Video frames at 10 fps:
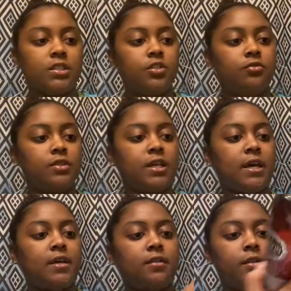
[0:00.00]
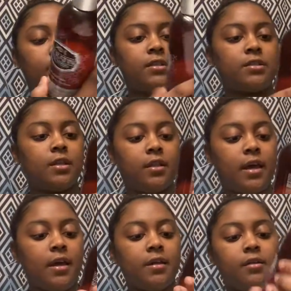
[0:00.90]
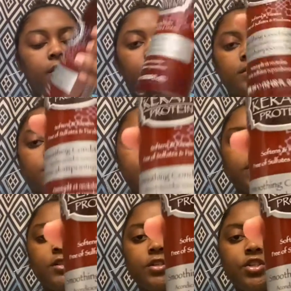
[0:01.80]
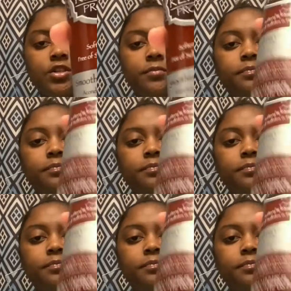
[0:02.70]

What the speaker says: to use that, then that's that. And then this is the conditioner.